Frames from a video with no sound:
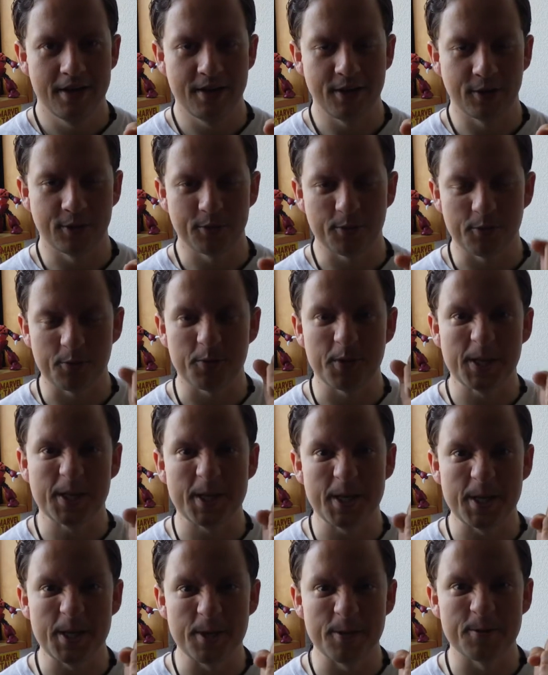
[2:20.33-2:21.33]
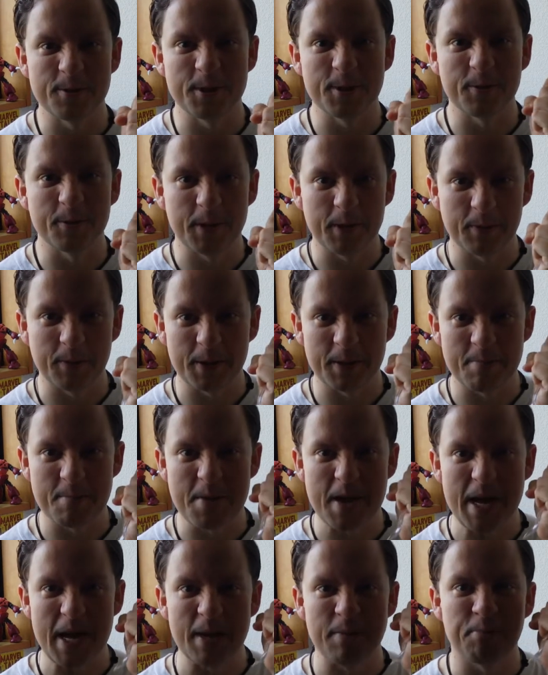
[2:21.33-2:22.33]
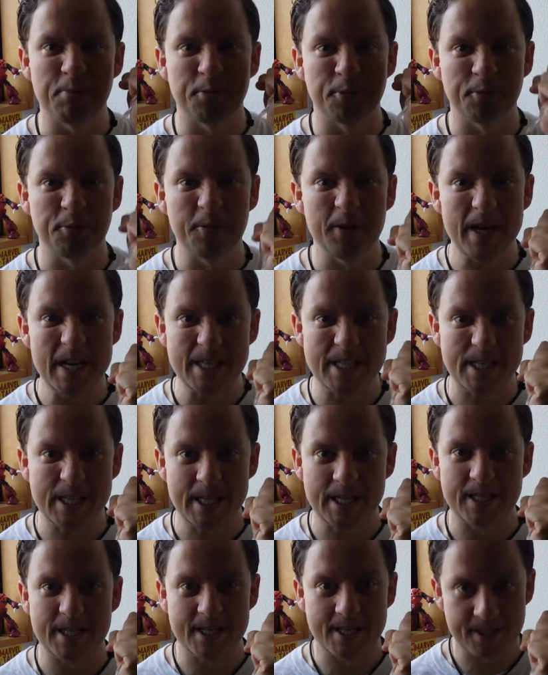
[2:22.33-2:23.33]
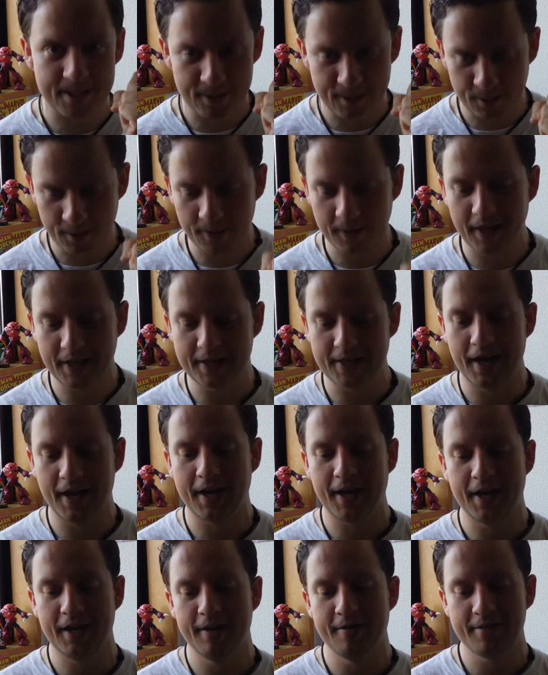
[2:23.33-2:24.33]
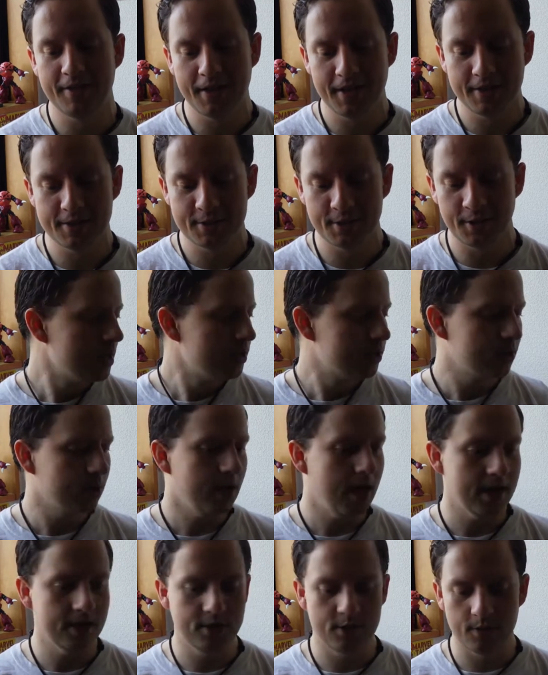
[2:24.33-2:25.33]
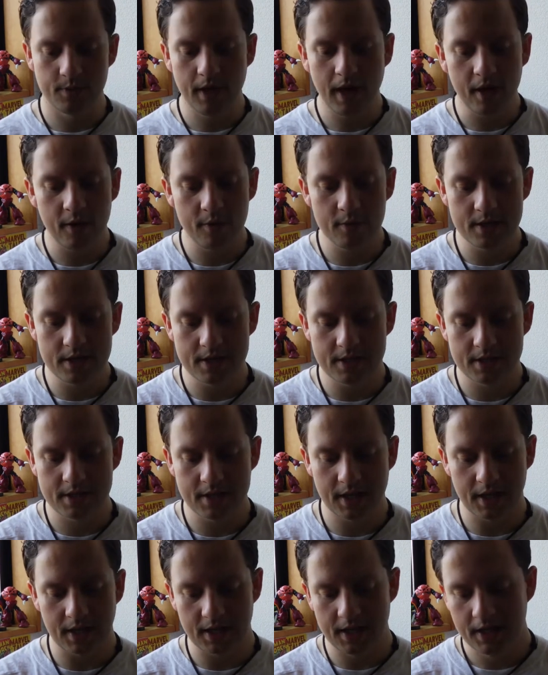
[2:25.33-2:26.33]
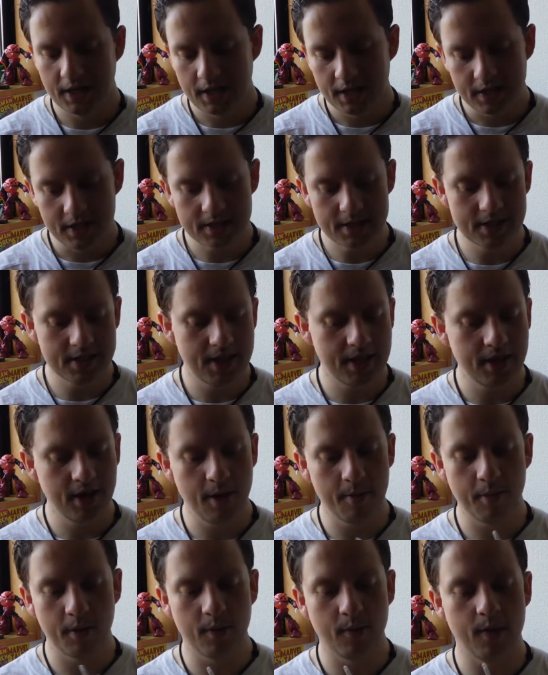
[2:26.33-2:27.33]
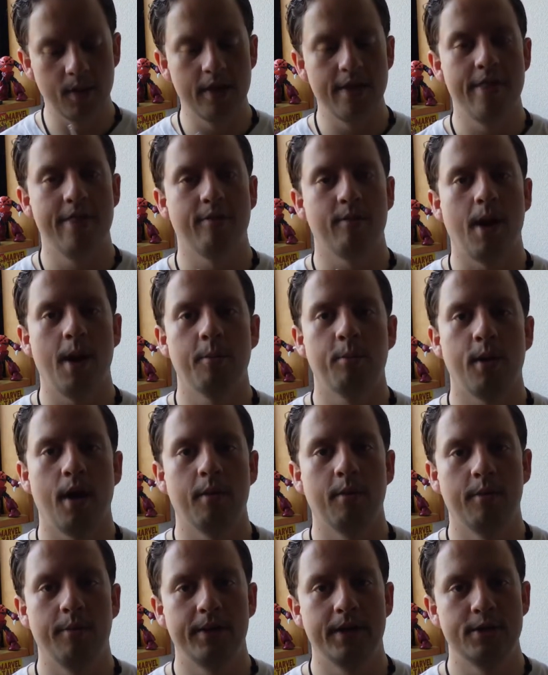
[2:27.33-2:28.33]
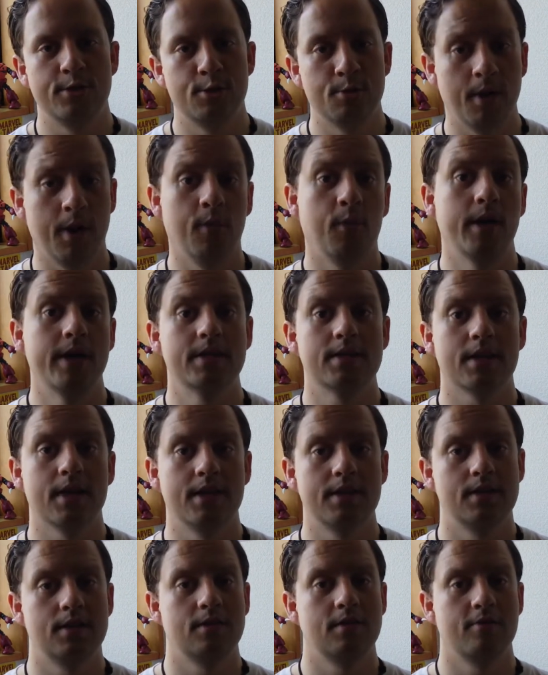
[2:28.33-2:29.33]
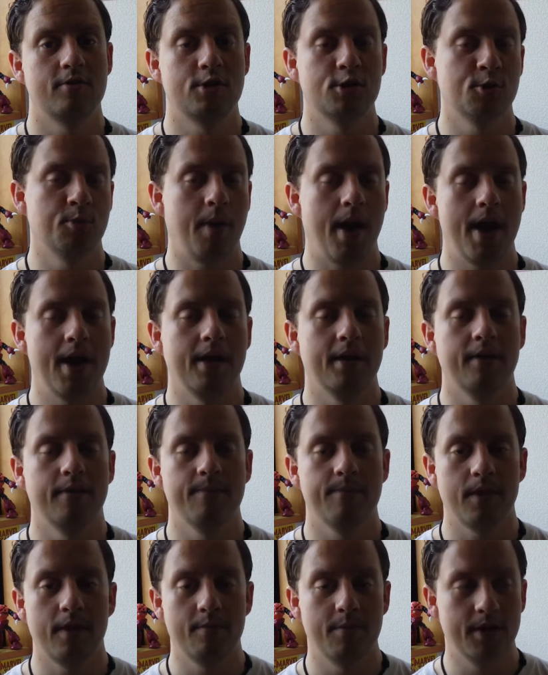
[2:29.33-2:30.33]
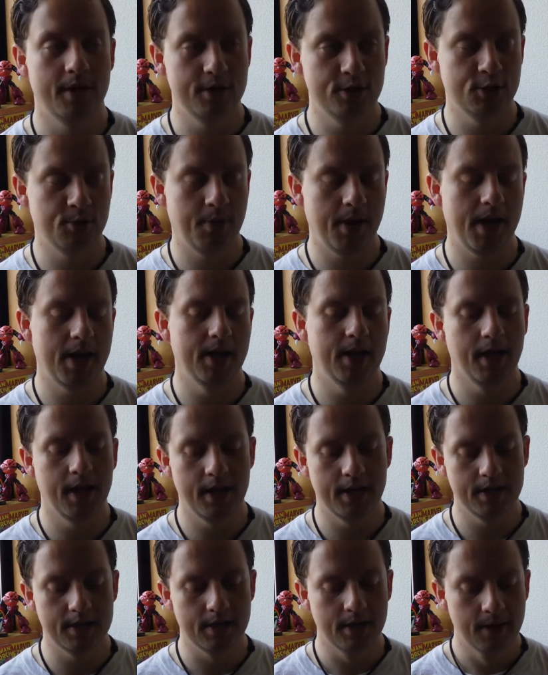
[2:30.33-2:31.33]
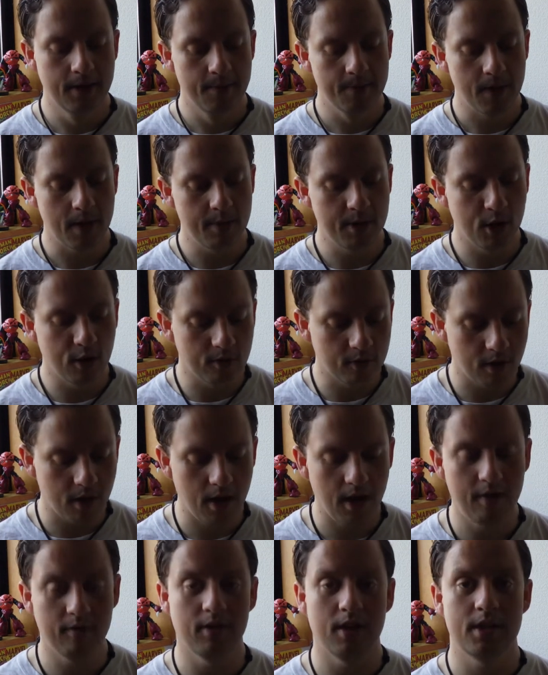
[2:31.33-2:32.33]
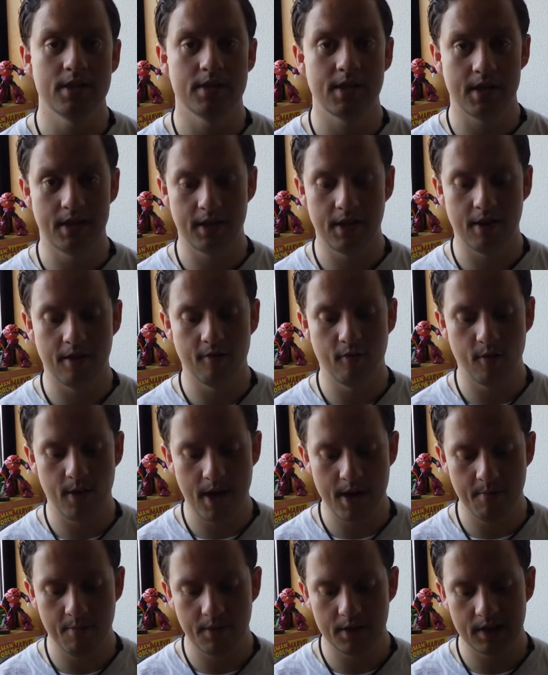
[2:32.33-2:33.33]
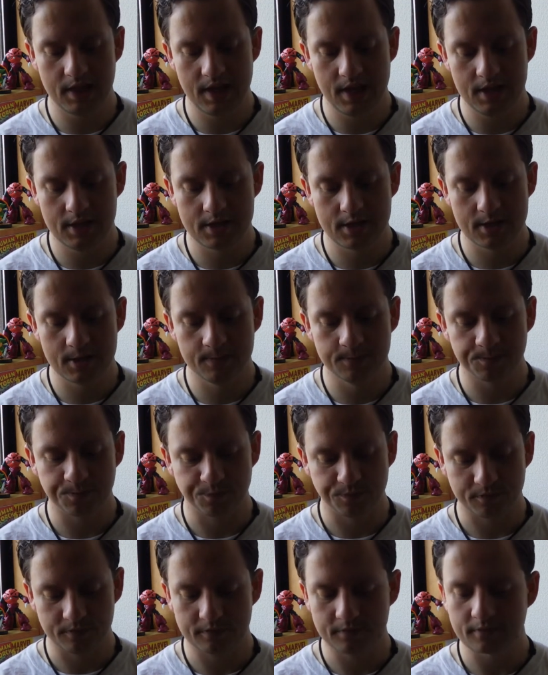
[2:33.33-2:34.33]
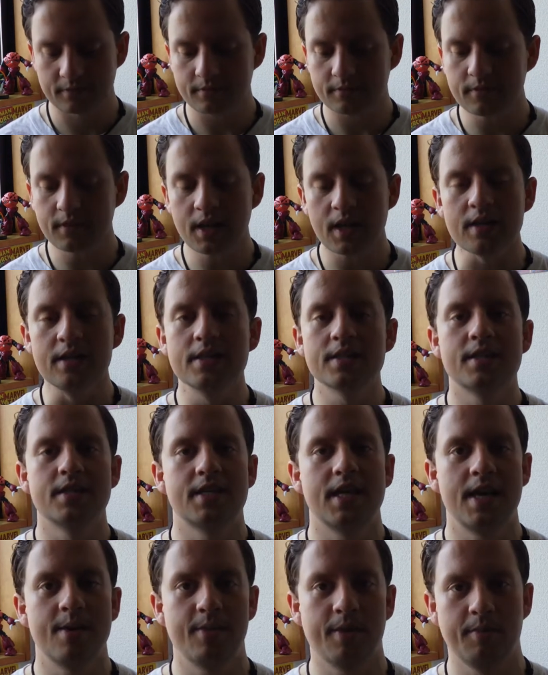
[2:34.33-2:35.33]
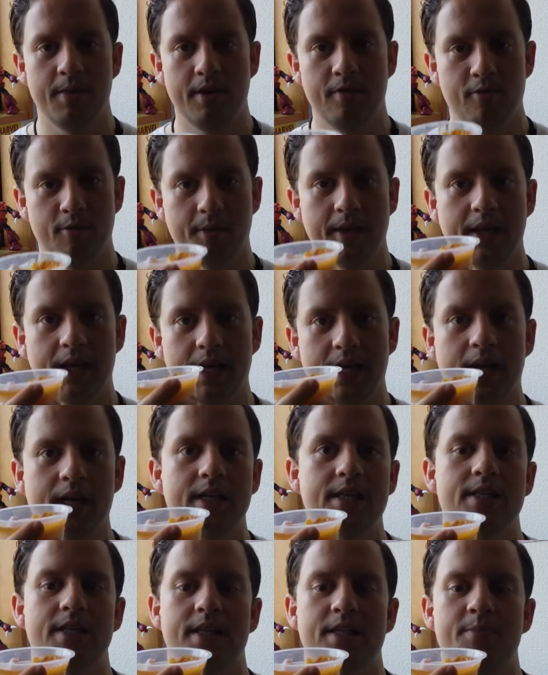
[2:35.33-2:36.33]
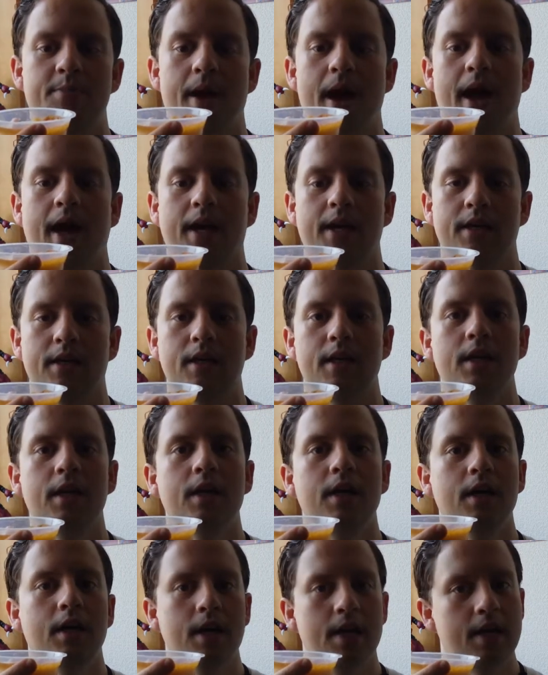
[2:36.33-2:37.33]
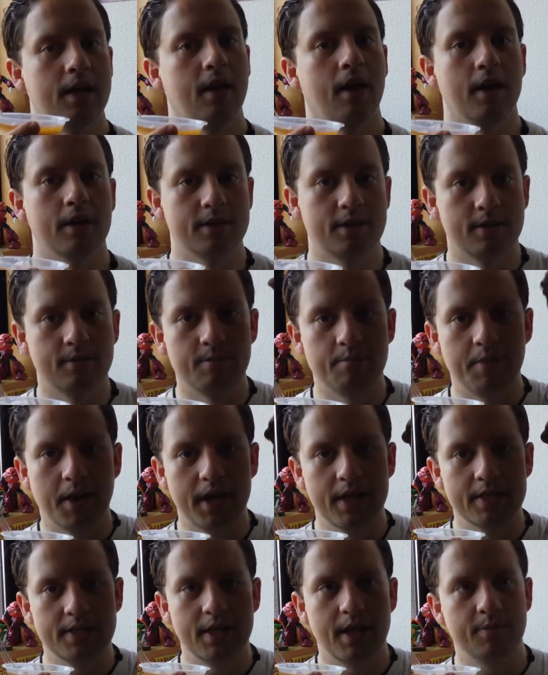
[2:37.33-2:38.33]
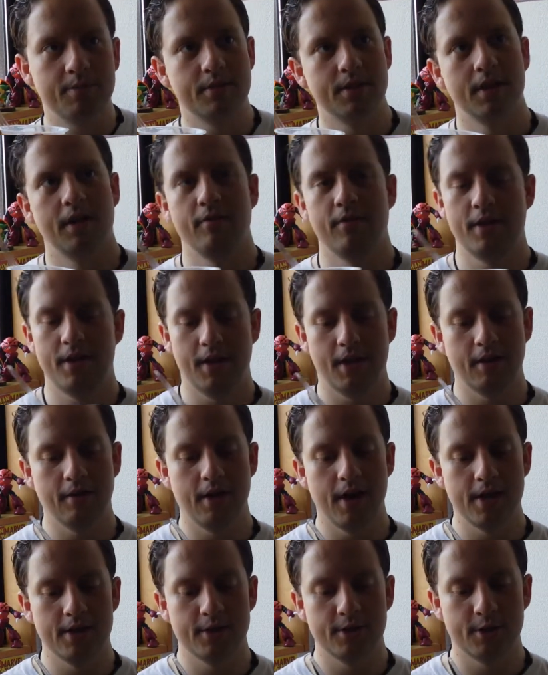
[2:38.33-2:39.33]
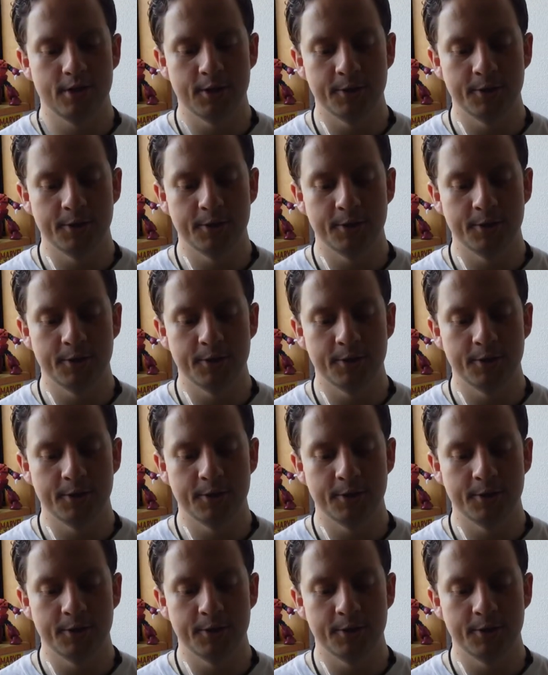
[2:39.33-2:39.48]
You know, what are you doing with my precious? You know, like that kind of thing. So yeah, so now this is the #1 threat probably to my waistline since I've been in Japan. I've been in Japan, and I mean overall I've lost like a lot of weight, but this is keeping me from like getting a 6-pack and awesome biceps and everything, right?